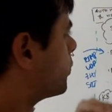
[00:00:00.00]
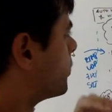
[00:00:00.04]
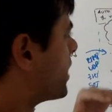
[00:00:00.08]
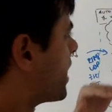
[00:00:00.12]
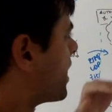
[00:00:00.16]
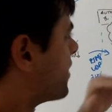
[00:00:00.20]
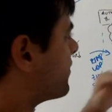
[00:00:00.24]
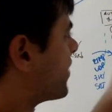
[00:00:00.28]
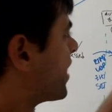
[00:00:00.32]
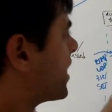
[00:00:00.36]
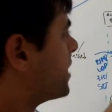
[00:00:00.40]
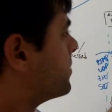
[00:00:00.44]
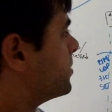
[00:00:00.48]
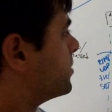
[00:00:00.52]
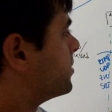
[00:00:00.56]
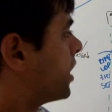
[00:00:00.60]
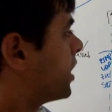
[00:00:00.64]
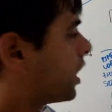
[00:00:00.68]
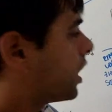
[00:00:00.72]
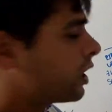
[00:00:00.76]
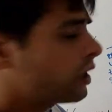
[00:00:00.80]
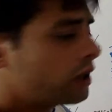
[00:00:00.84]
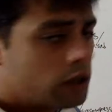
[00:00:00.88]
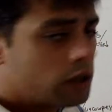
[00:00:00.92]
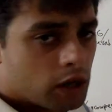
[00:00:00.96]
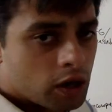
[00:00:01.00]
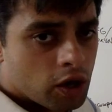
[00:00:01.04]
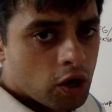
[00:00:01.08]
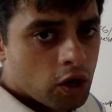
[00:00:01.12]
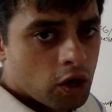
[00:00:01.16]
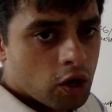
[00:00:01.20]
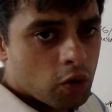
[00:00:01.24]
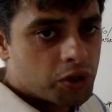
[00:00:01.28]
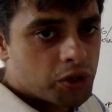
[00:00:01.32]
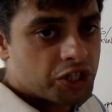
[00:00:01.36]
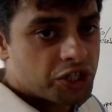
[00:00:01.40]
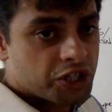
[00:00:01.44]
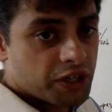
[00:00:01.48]
we have ABR,
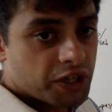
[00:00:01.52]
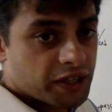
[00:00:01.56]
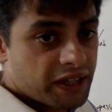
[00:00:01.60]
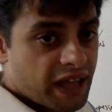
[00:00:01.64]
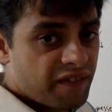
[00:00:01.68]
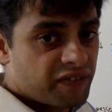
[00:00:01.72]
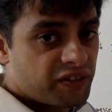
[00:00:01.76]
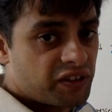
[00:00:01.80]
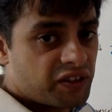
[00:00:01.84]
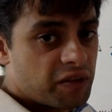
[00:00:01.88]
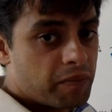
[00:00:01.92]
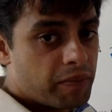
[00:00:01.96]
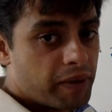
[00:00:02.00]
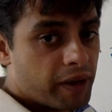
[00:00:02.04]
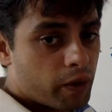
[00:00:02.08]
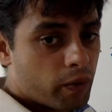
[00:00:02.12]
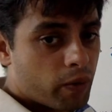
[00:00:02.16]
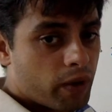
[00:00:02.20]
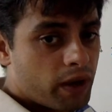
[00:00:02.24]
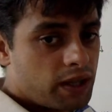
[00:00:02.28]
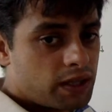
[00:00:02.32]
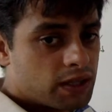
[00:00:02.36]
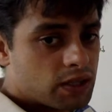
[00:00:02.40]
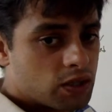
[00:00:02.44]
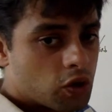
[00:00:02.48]
which is adaptive bitrate.